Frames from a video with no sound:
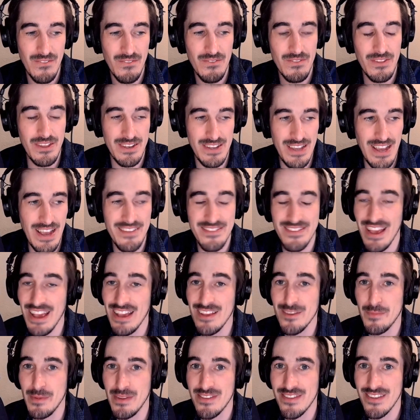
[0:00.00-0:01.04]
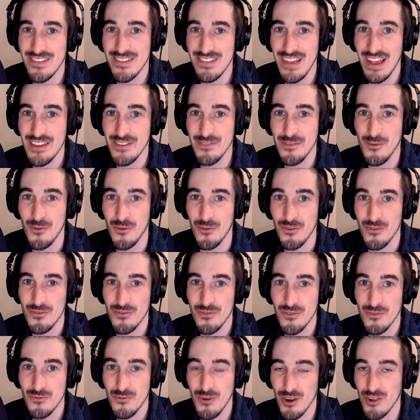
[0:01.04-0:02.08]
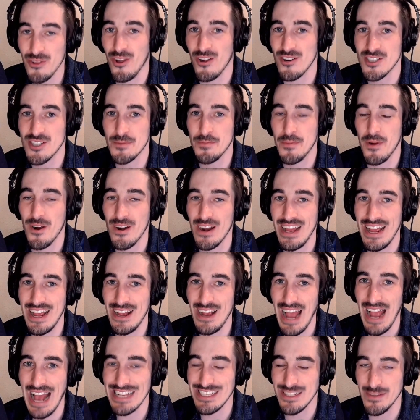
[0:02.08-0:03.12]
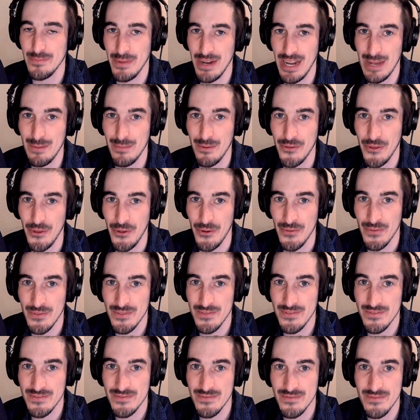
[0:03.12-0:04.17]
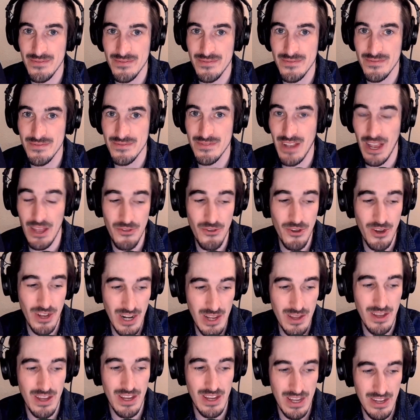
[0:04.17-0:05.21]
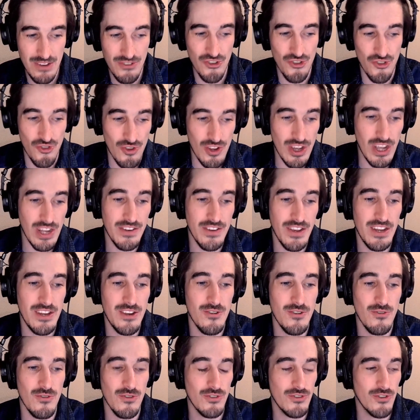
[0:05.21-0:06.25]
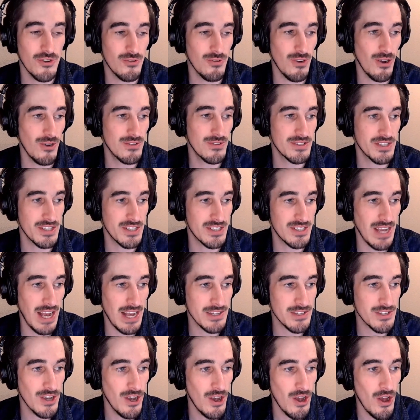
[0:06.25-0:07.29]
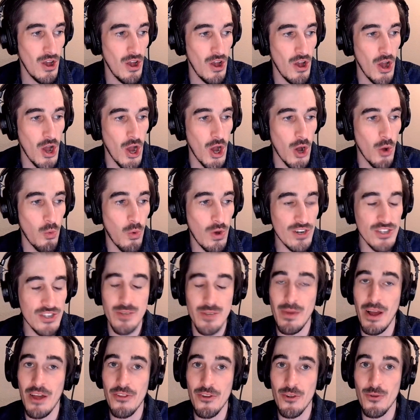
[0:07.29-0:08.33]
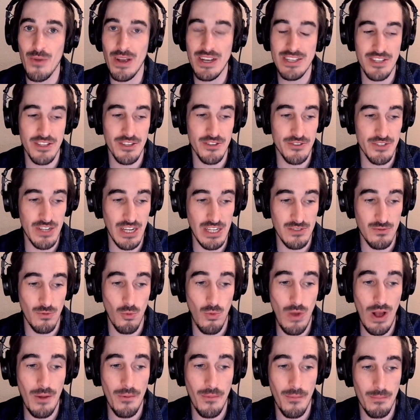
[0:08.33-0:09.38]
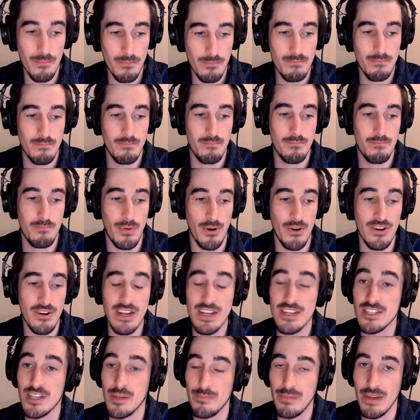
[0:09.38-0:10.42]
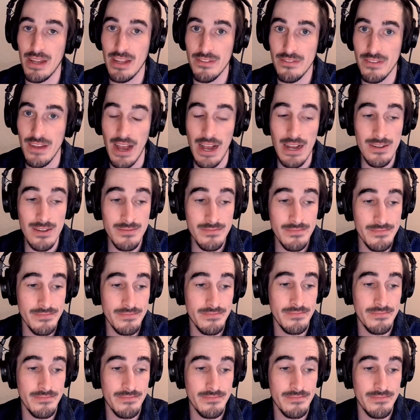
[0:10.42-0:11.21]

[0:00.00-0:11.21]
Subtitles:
the DSA has been successful where a larger party hasn't been able to. And they're going to just continue to grow in success. What are some other ways that they're successful? Well, Bernie is a big thing.